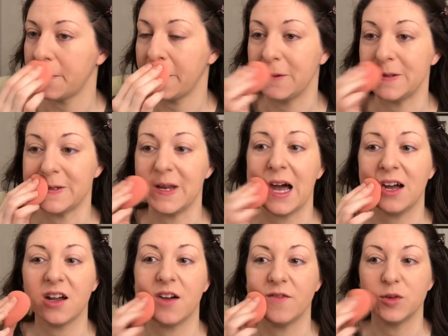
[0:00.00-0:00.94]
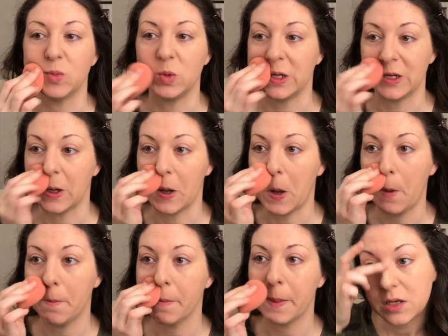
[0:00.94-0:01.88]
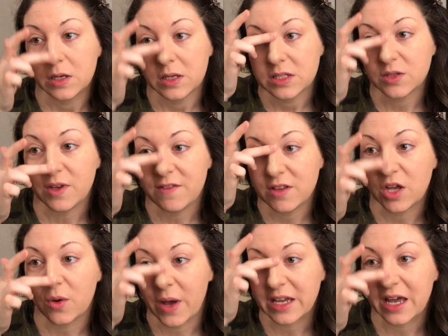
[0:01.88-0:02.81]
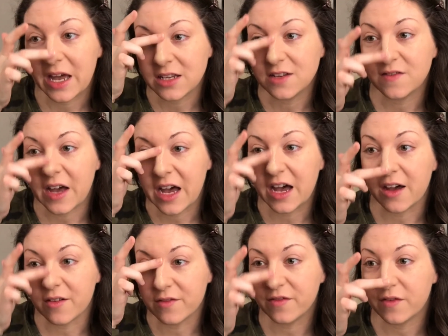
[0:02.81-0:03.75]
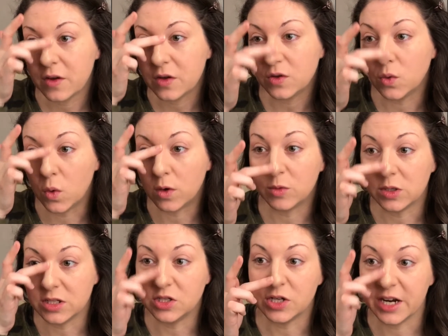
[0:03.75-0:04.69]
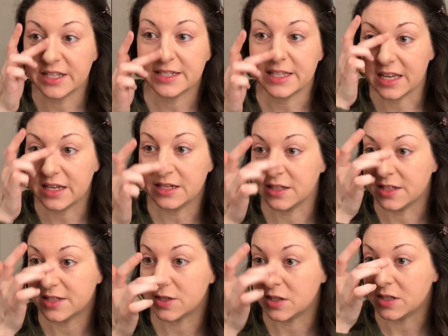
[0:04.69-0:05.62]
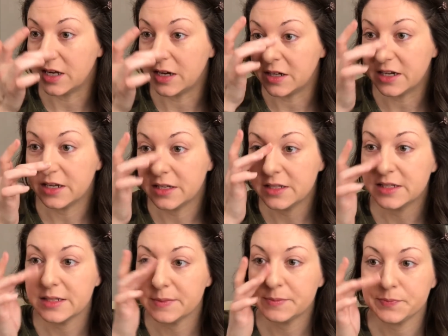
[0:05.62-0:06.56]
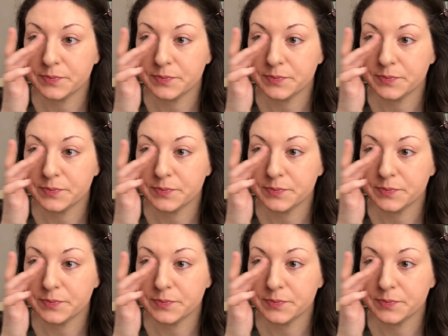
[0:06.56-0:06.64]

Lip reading: It was not comfortable at all. So even though I kind of have normal to dry skin in certain areas,